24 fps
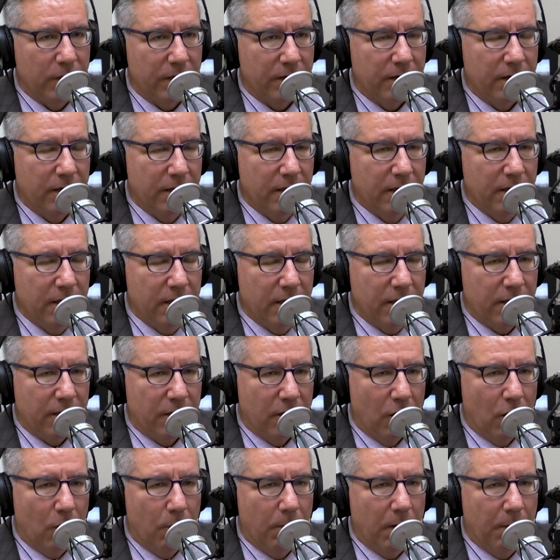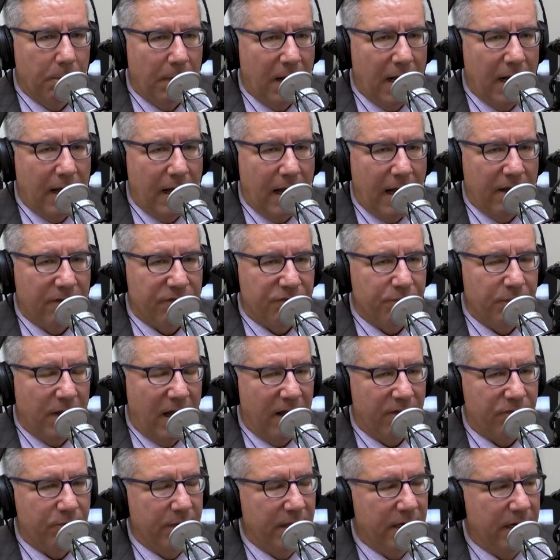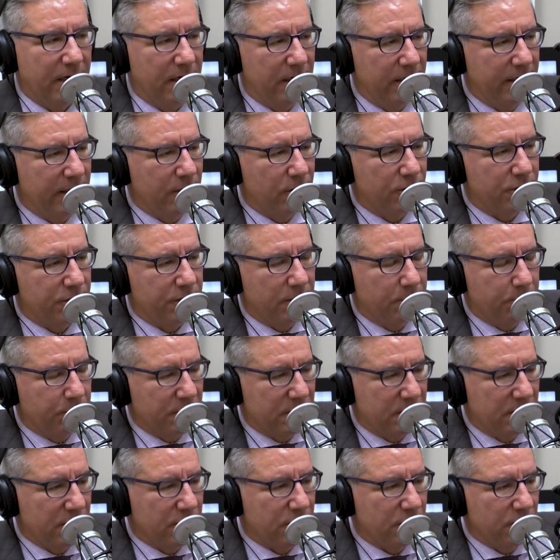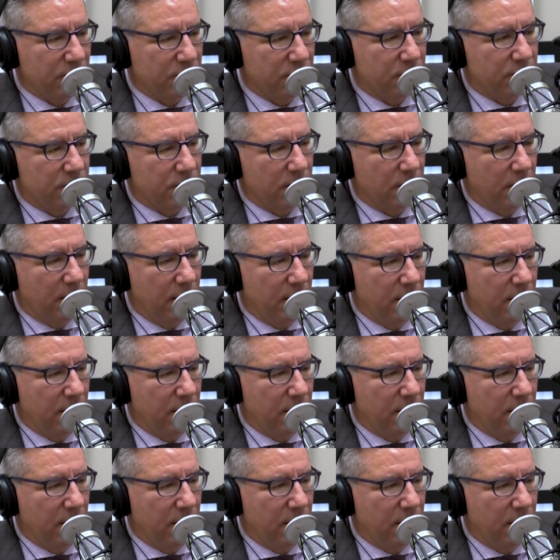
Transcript: And, I've been in leadership positions